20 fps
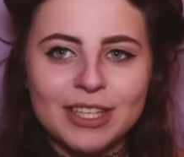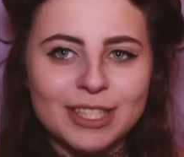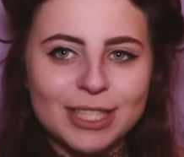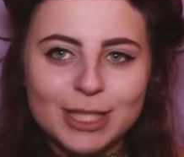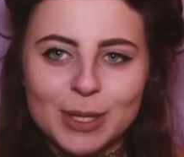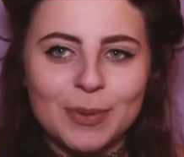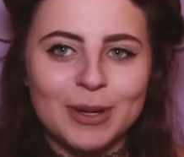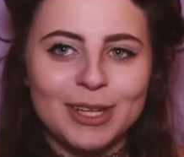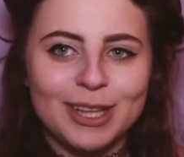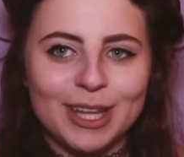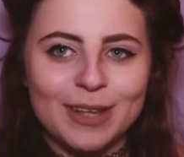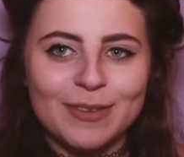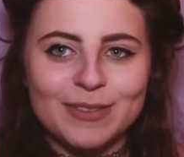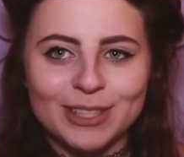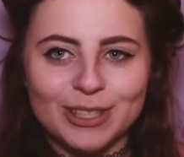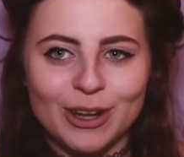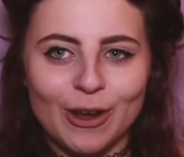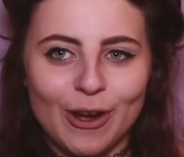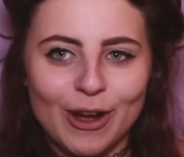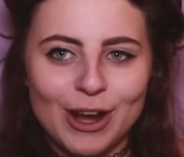Someone lives
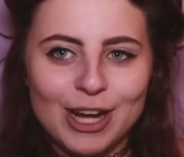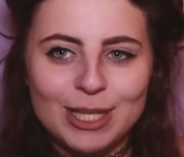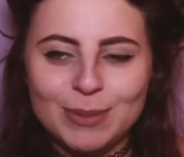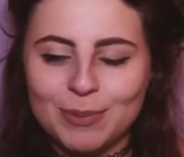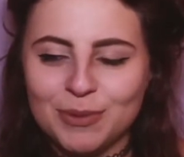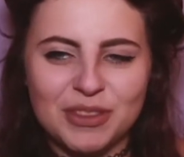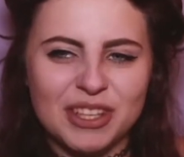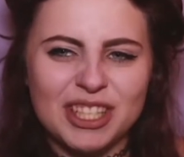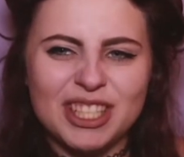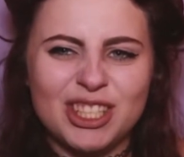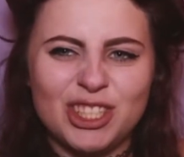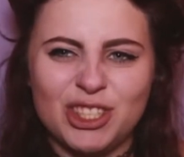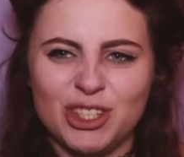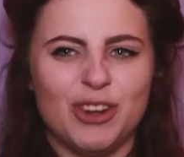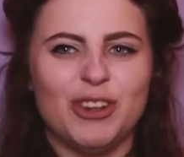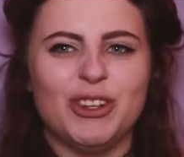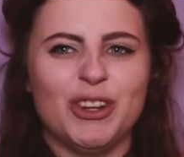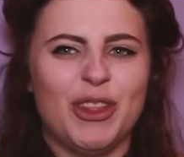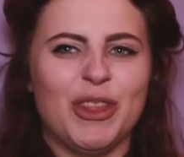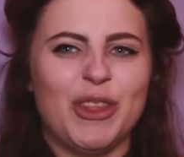in a house with this
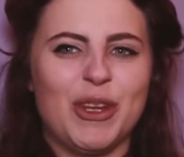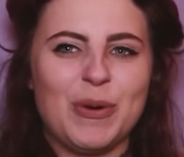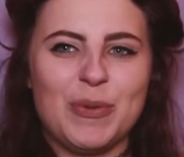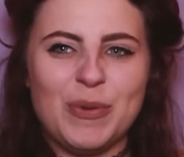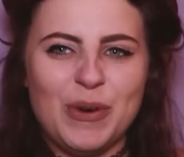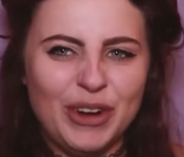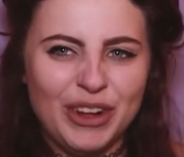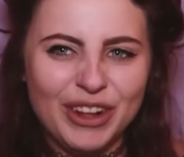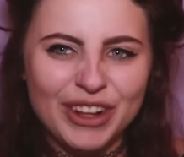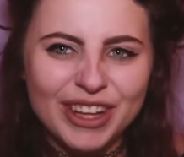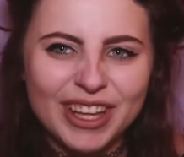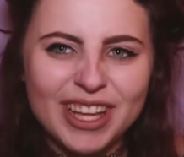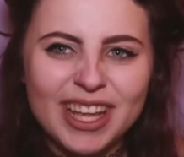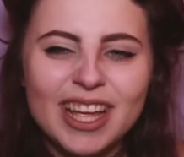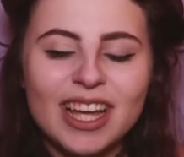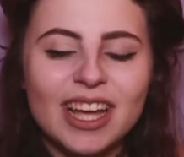dirt on their wall?